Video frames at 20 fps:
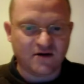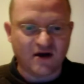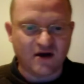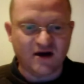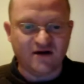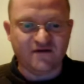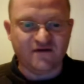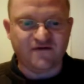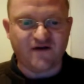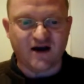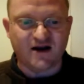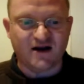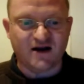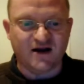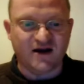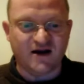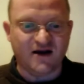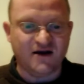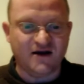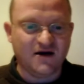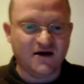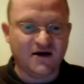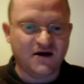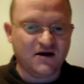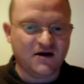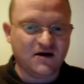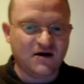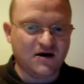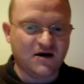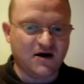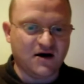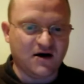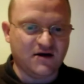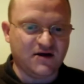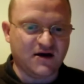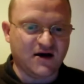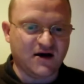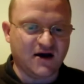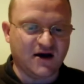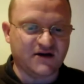And finally,
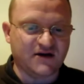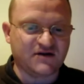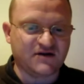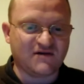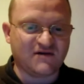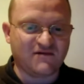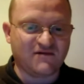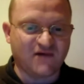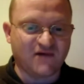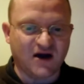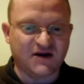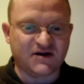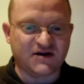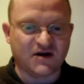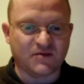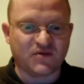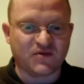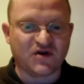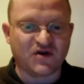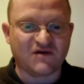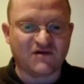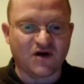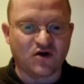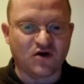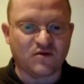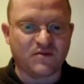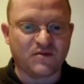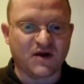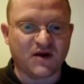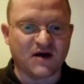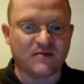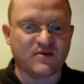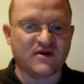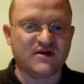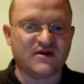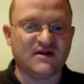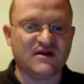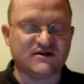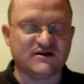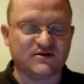they had to write up the role play.
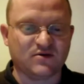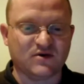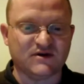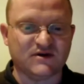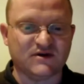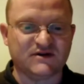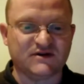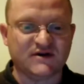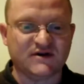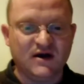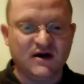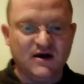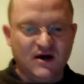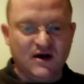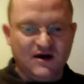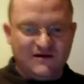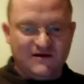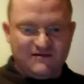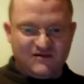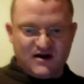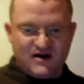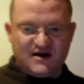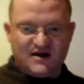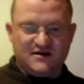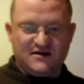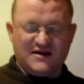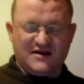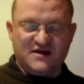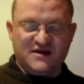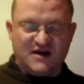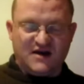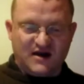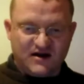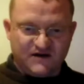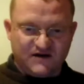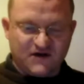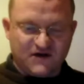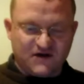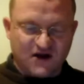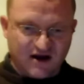But this was really at the
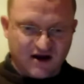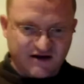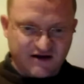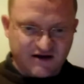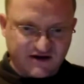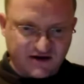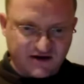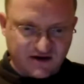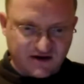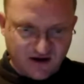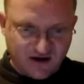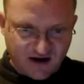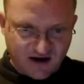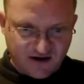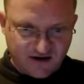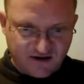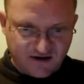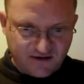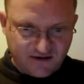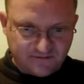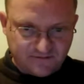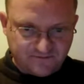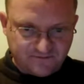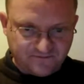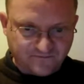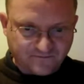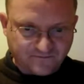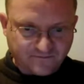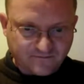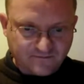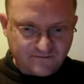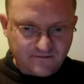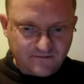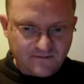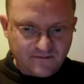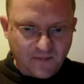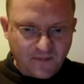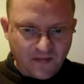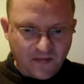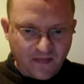end of the lesson, and
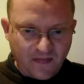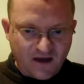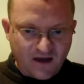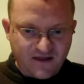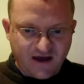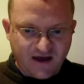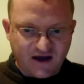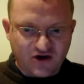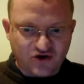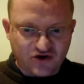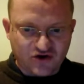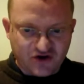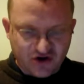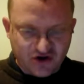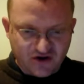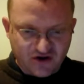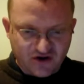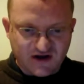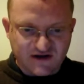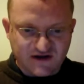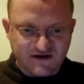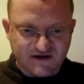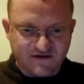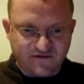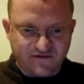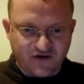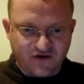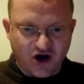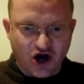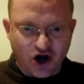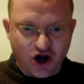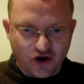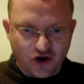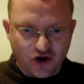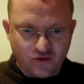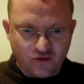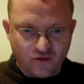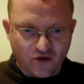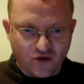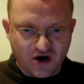they could do this for
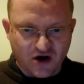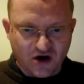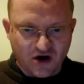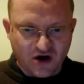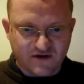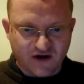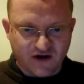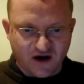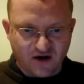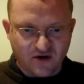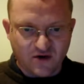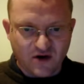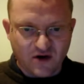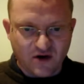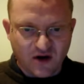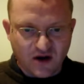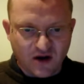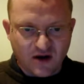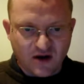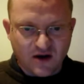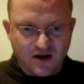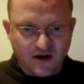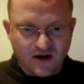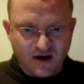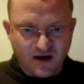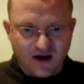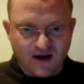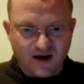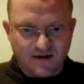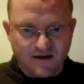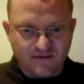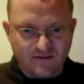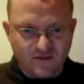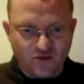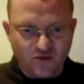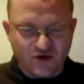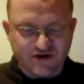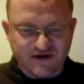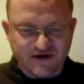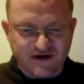homework. So
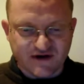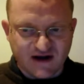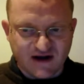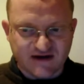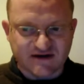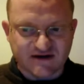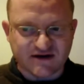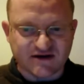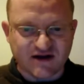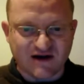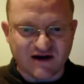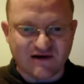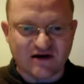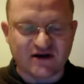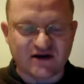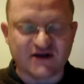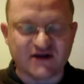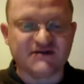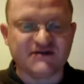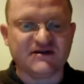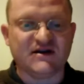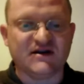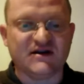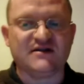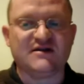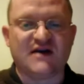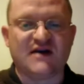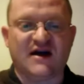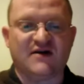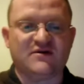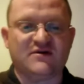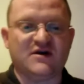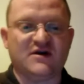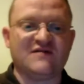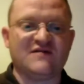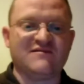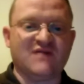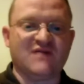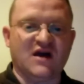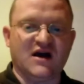it wasn't necessary to sit down
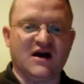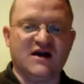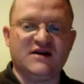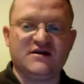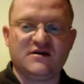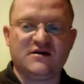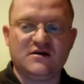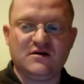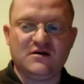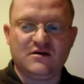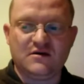and write